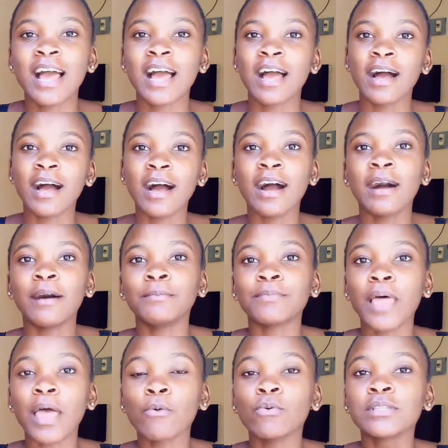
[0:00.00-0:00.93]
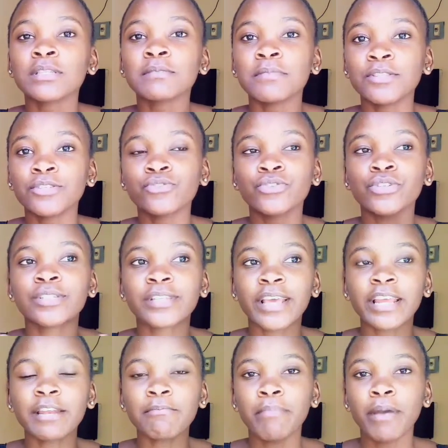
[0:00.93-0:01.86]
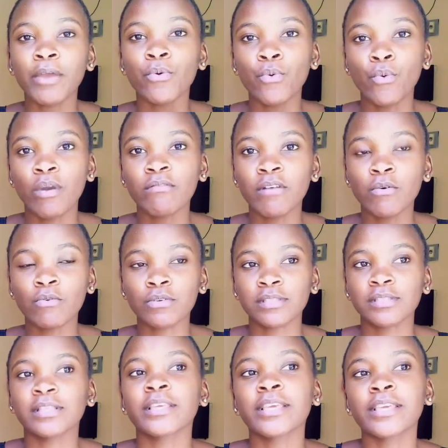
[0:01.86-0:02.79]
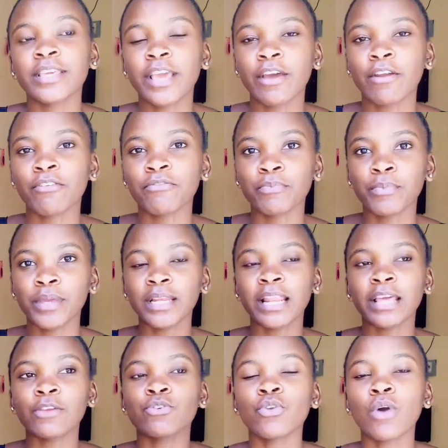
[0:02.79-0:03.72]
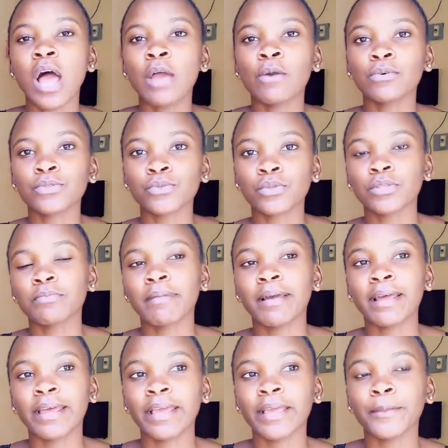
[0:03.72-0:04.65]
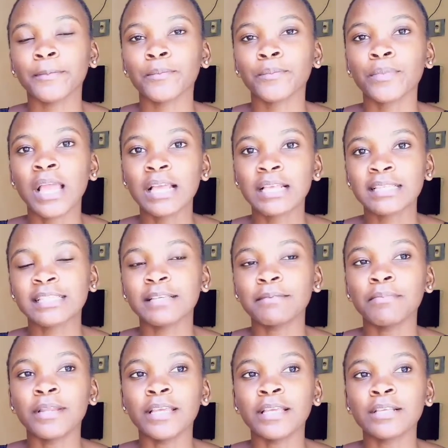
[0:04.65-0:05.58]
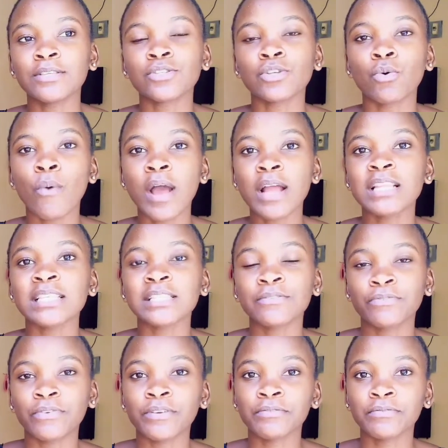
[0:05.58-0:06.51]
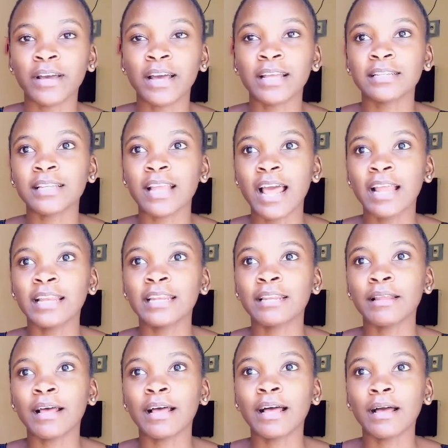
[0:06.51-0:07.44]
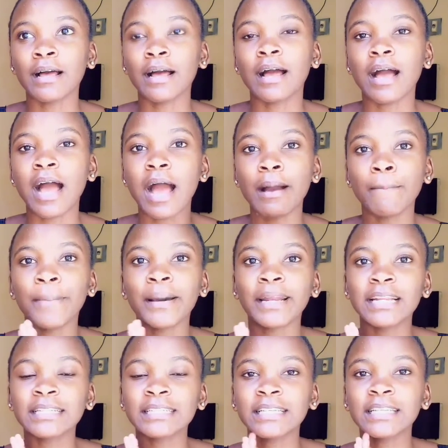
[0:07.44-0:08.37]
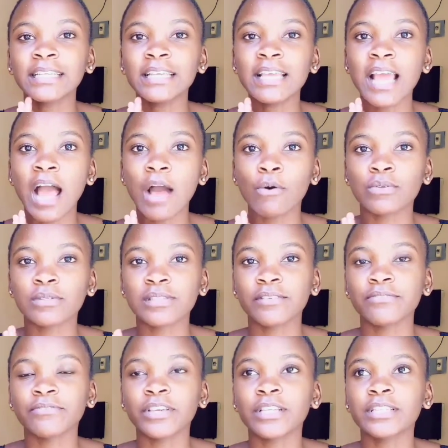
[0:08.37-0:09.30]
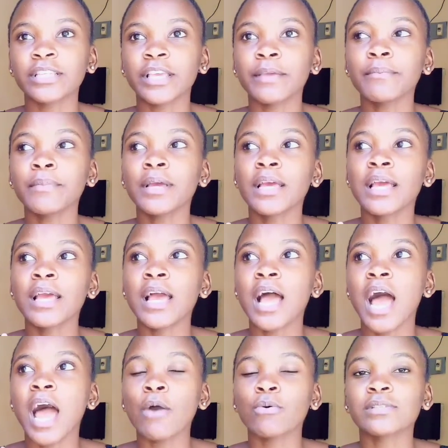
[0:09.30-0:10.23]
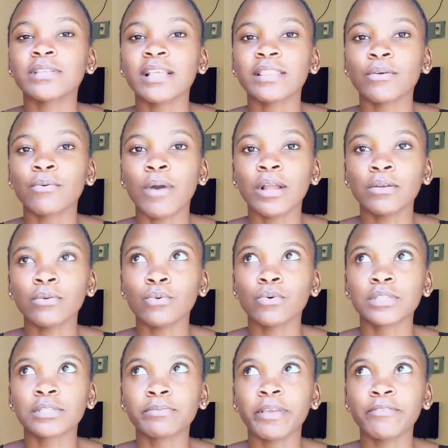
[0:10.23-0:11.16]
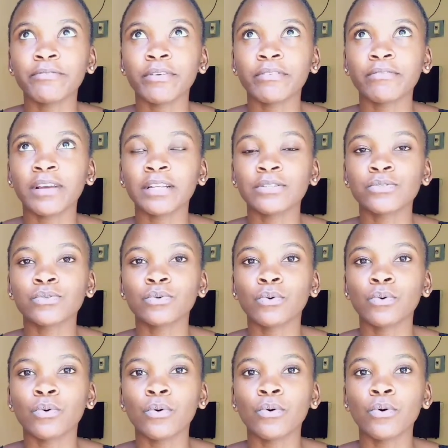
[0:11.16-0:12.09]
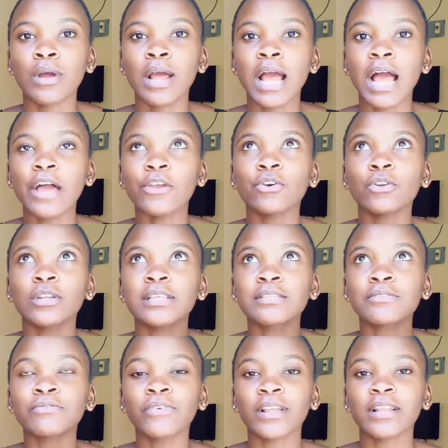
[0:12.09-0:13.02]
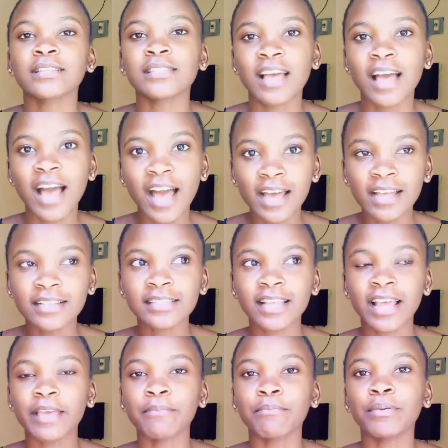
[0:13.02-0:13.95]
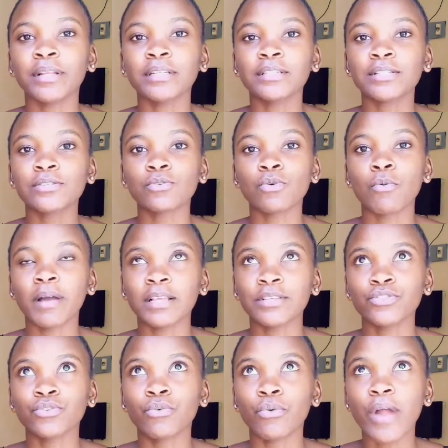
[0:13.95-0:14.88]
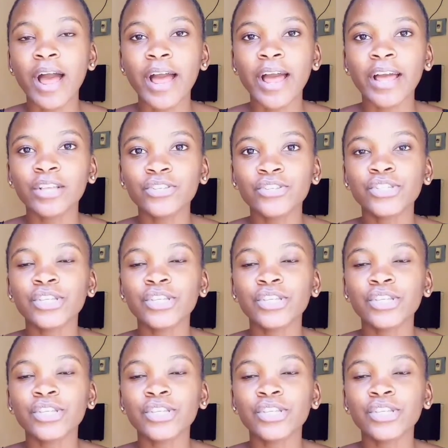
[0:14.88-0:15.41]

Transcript: um, I was mistreated by whoever was taking care of me. Like, you know, I was with my siblings, so one is favored, and apparently I was the victim. I wasn't the one who was being favored, so I always felt hurt. I built so much grudge.